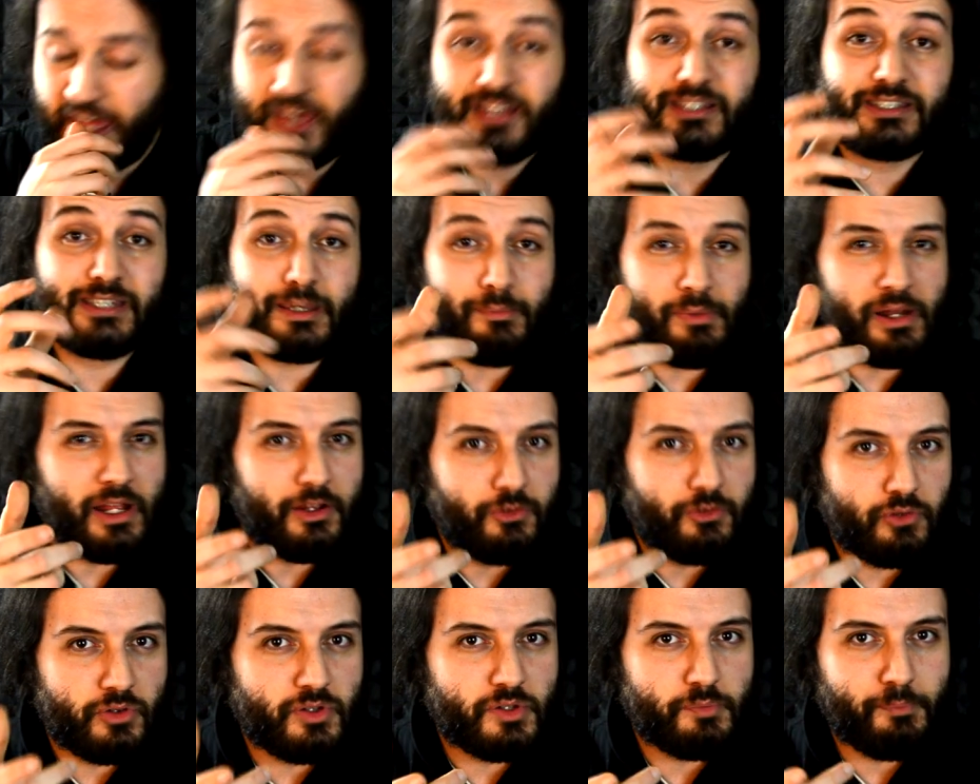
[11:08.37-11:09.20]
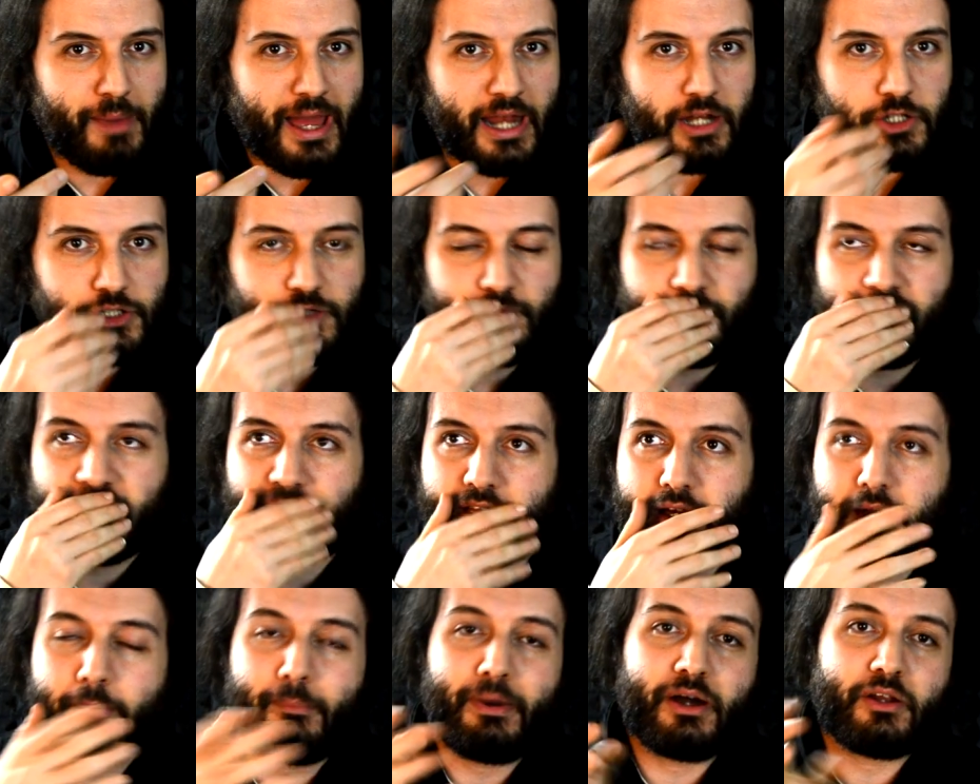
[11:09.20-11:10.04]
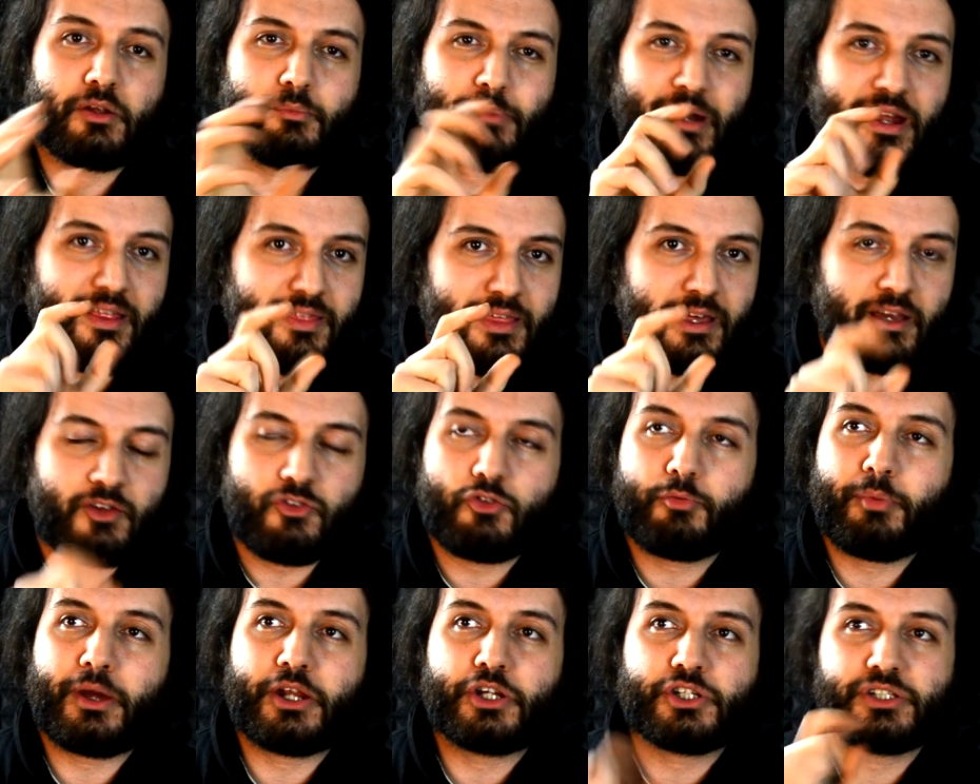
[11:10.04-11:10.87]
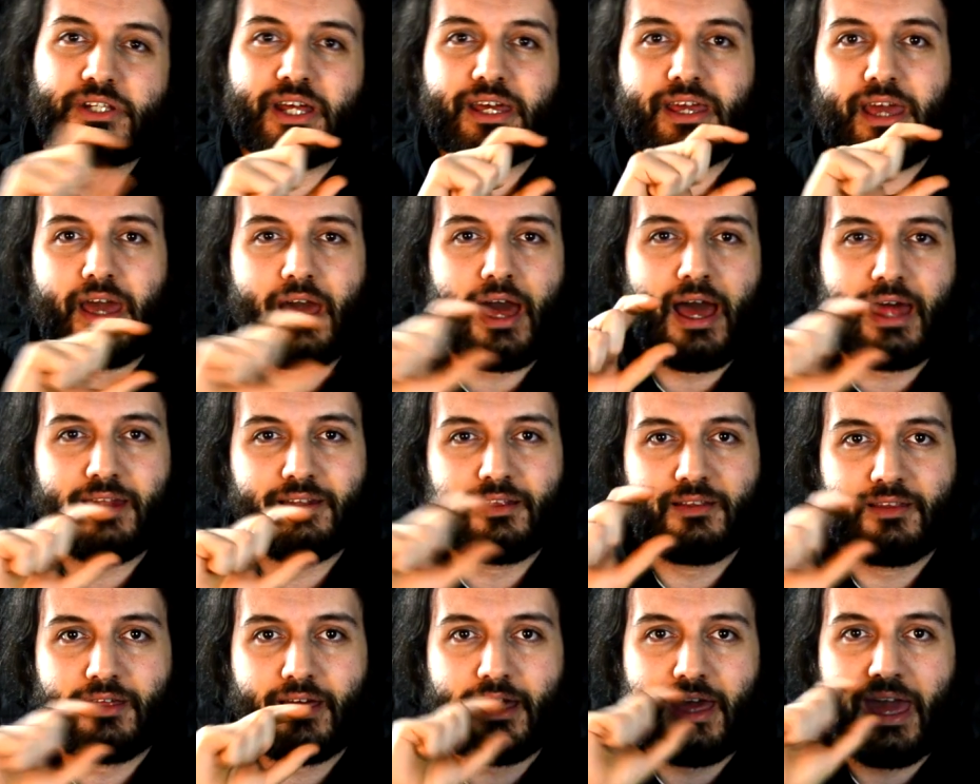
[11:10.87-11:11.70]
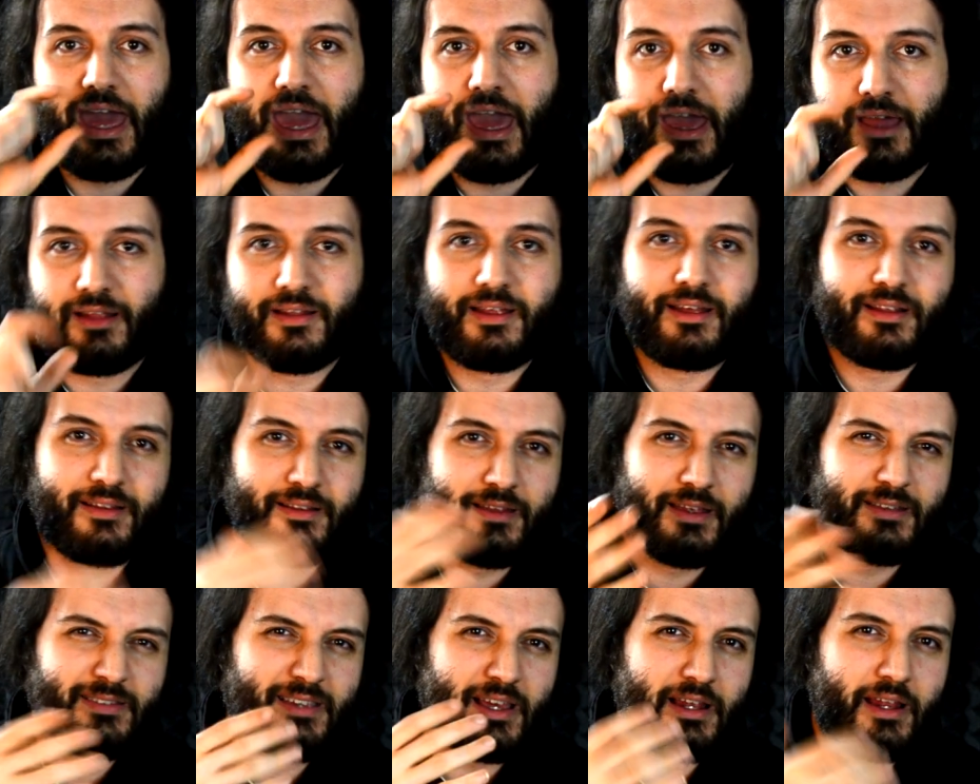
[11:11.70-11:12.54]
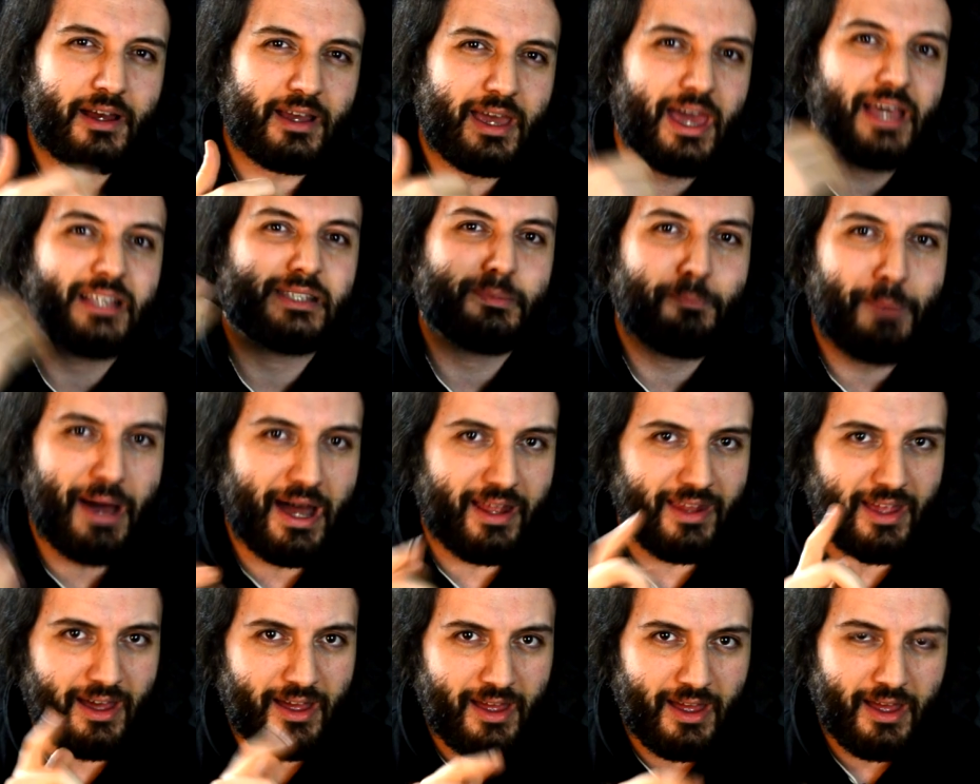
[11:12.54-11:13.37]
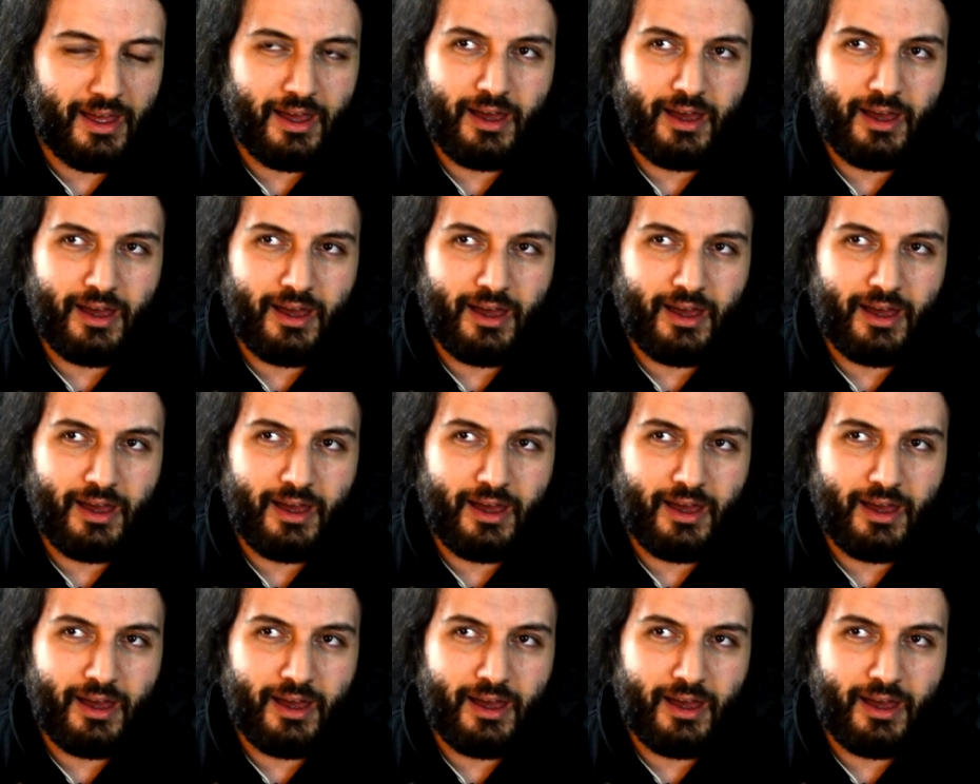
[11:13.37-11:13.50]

Similar to Spanish if you think about it, but I think in Spanish they add the e, they, they say like espada